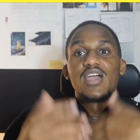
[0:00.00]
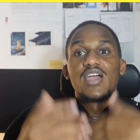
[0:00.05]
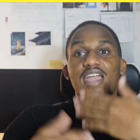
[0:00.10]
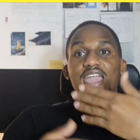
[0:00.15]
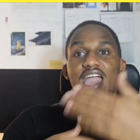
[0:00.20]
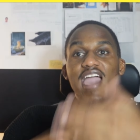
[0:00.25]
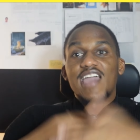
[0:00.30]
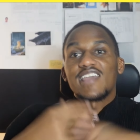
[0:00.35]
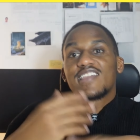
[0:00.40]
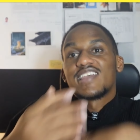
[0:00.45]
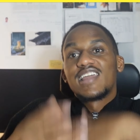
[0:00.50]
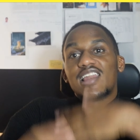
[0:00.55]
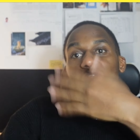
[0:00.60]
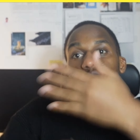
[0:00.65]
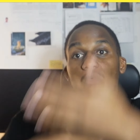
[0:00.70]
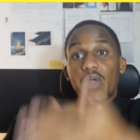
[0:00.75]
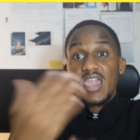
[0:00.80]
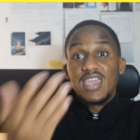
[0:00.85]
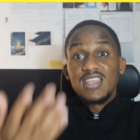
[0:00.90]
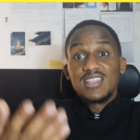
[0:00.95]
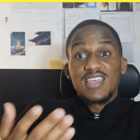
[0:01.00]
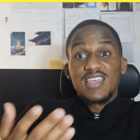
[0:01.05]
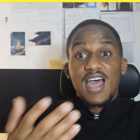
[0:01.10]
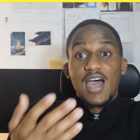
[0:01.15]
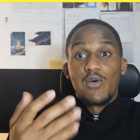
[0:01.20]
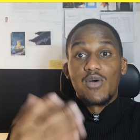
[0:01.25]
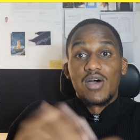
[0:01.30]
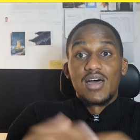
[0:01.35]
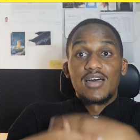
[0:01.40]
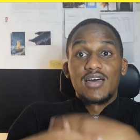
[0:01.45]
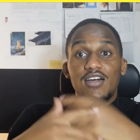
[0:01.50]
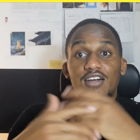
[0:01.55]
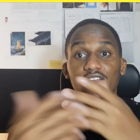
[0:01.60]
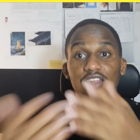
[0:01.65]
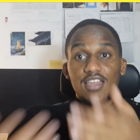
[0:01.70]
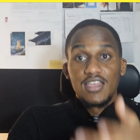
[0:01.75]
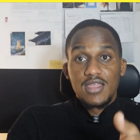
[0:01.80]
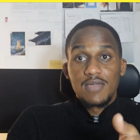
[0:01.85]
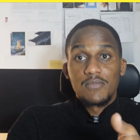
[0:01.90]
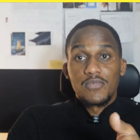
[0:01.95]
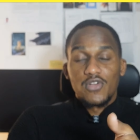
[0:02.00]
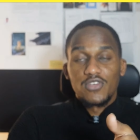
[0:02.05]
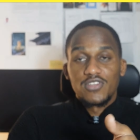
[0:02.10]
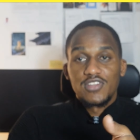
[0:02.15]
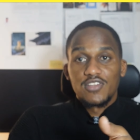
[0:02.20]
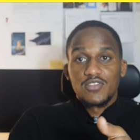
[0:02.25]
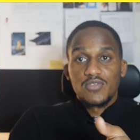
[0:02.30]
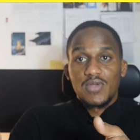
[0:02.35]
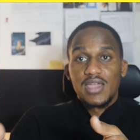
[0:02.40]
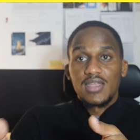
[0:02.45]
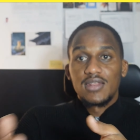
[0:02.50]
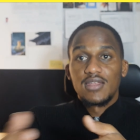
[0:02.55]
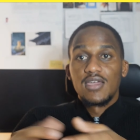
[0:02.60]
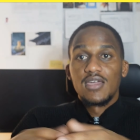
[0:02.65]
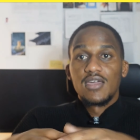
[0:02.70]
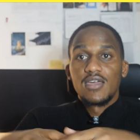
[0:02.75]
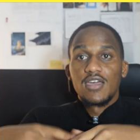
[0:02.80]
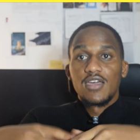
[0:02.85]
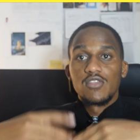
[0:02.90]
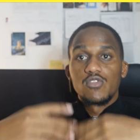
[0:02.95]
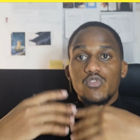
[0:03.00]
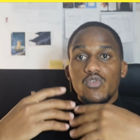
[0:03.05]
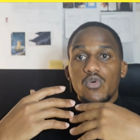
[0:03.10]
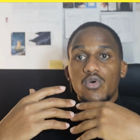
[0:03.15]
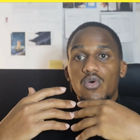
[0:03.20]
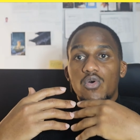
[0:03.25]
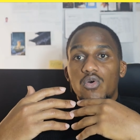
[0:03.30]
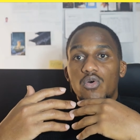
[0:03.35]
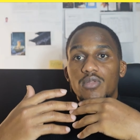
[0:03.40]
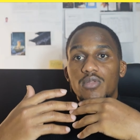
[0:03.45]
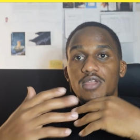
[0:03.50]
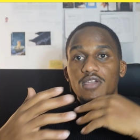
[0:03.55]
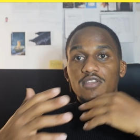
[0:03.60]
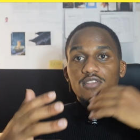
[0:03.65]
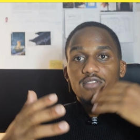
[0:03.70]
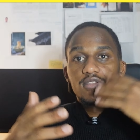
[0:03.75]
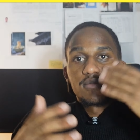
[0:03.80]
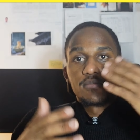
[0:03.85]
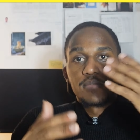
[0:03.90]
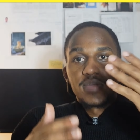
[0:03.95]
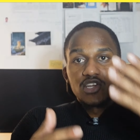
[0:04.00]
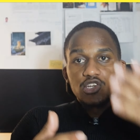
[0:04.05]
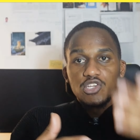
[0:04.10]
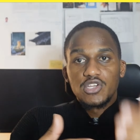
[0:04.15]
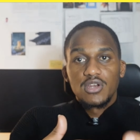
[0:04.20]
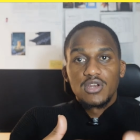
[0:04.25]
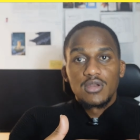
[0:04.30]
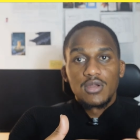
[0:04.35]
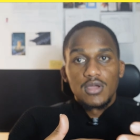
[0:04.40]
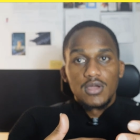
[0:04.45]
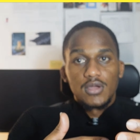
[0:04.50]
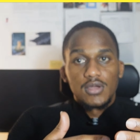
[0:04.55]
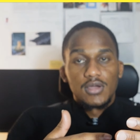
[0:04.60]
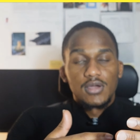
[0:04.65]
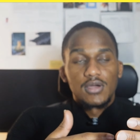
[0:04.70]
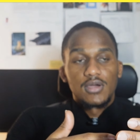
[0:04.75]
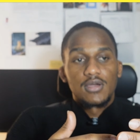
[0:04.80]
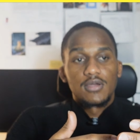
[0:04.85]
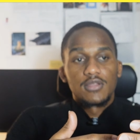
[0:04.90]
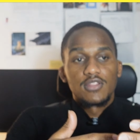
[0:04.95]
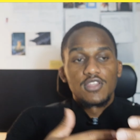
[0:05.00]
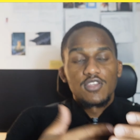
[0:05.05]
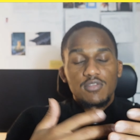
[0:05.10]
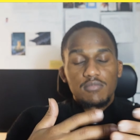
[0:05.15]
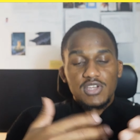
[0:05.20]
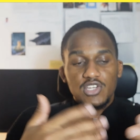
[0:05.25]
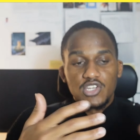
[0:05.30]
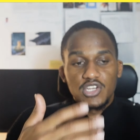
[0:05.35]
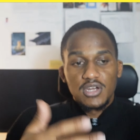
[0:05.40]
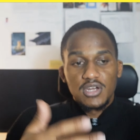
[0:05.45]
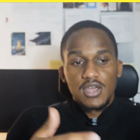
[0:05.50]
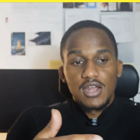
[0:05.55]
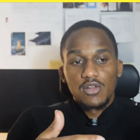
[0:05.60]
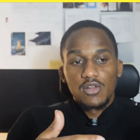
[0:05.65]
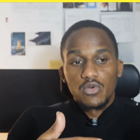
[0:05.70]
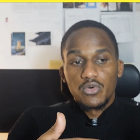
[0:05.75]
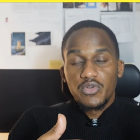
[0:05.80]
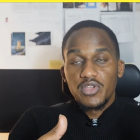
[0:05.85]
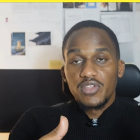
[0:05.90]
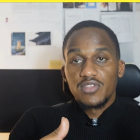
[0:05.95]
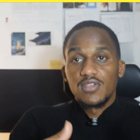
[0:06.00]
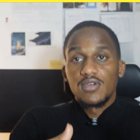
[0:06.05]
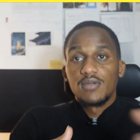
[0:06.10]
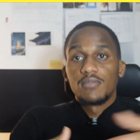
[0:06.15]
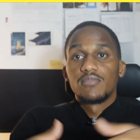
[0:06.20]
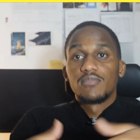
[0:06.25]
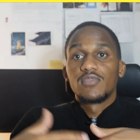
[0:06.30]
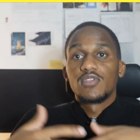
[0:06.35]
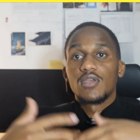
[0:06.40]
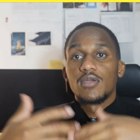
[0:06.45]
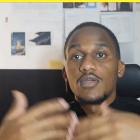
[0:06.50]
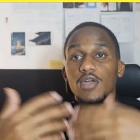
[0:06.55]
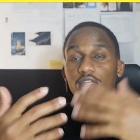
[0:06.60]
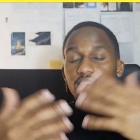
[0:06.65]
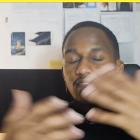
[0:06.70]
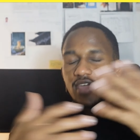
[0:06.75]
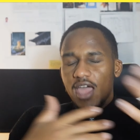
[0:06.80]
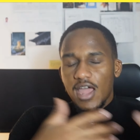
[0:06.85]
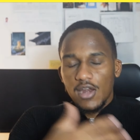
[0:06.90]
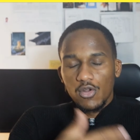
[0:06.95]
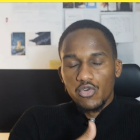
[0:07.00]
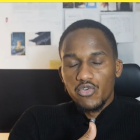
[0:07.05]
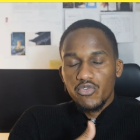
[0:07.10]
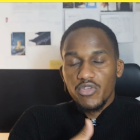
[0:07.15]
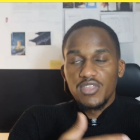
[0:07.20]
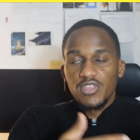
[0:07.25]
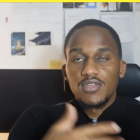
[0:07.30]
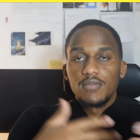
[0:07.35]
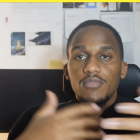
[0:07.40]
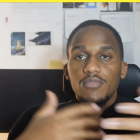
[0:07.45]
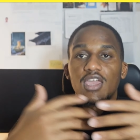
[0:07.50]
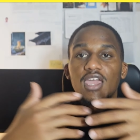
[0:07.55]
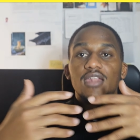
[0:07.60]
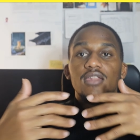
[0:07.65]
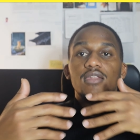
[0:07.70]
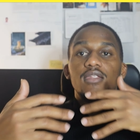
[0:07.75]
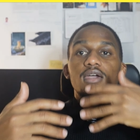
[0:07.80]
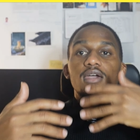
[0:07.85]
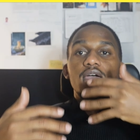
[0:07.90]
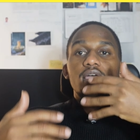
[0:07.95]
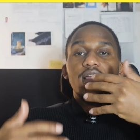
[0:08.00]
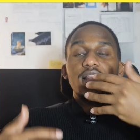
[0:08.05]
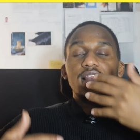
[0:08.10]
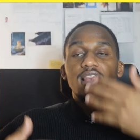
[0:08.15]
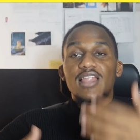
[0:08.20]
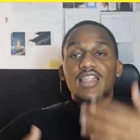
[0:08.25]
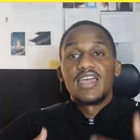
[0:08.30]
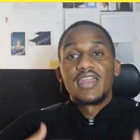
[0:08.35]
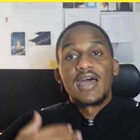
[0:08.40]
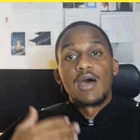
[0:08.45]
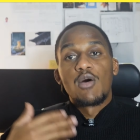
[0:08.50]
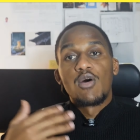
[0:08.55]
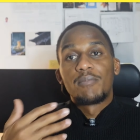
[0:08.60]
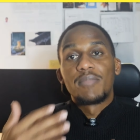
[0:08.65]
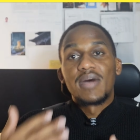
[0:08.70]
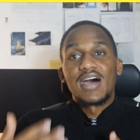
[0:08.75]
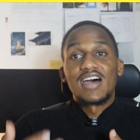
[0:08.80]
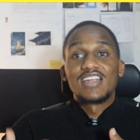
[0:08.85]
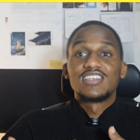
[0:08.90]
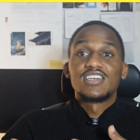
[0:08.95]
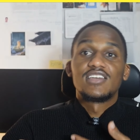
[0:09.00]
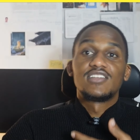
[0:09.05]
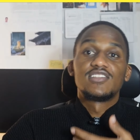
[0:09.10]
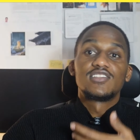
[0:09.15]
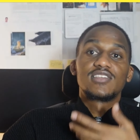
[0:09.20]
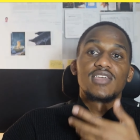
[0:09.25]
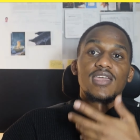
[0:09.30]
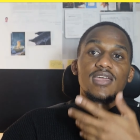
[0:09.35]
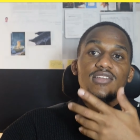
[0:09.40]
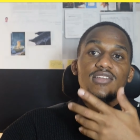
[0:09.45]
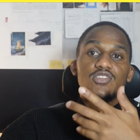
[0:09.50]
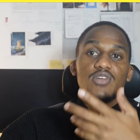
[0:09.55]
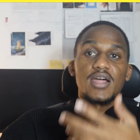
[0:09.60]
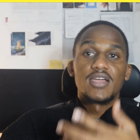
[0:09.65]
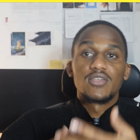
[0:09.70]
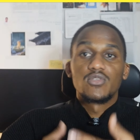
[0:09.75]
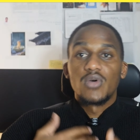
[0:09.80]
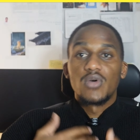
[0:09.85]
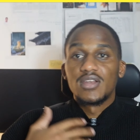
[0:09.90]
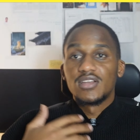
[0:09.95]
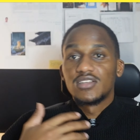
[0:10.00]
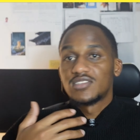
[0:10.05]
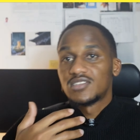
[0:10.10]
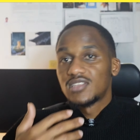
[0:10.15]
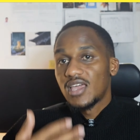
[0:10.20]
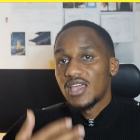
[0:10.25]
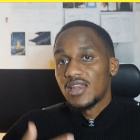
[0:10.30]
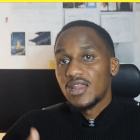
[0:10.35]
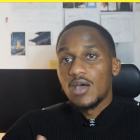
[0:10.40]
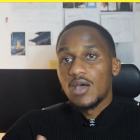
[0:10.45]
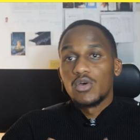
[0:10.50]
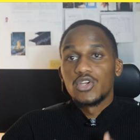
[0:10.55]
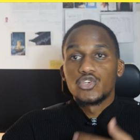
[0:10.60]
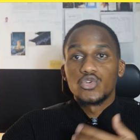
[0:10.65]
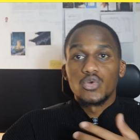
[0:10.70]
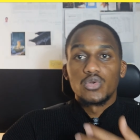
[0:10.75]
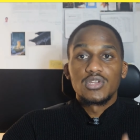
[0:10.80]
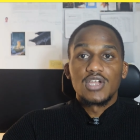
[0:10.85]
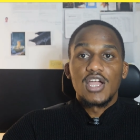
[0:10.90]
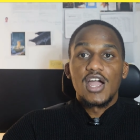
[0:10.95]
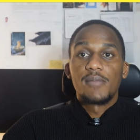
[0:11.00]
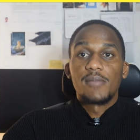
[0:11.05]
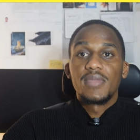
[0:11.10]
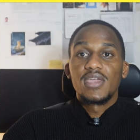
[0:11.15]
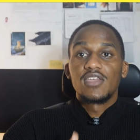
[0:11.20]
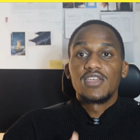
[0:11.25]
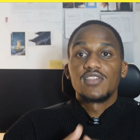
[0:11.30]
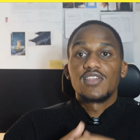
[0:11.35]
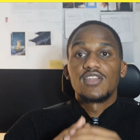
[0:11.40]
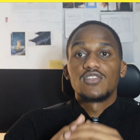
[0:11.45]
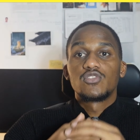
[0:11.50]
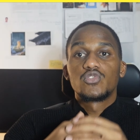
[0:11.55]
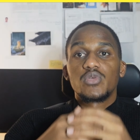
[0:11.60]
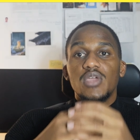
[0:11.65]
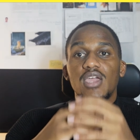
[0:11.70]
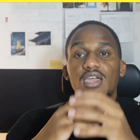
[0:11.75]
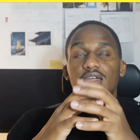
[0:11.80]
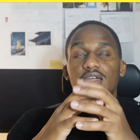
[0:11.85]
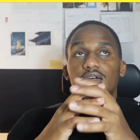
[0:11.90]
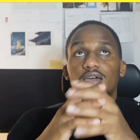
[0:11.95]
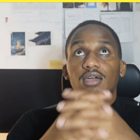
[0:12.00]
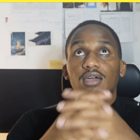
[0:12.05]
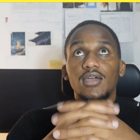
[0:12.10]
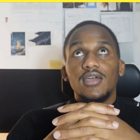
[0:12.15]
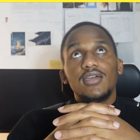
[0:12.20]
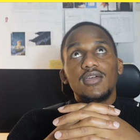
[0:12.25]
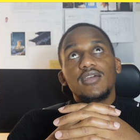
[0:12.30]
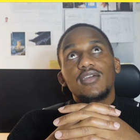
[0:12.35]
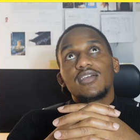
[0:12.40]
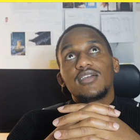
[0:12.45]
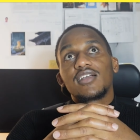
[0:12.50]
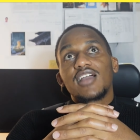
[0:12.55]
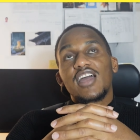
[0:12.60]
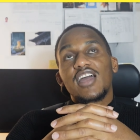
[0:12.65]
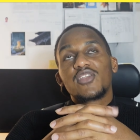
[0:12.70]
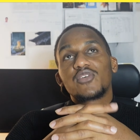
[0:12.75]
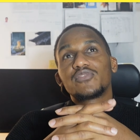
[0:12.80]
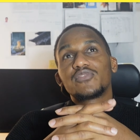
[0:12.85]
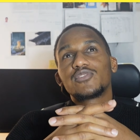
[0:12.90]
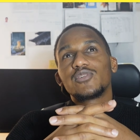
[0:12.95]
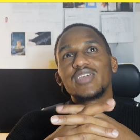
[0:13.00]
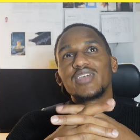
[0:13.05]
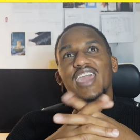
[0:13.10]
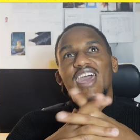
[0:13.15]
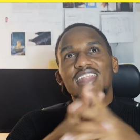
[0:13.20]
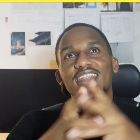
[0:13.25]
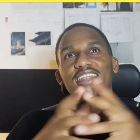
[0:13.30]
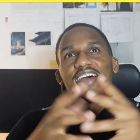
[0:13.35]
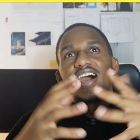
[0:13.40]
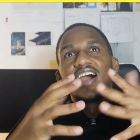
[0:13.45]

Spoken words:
accelerate our learning process, right? And so these machine algorithms, the algorithm can learn our patterns, can try to understand our shortcomings, and to get together,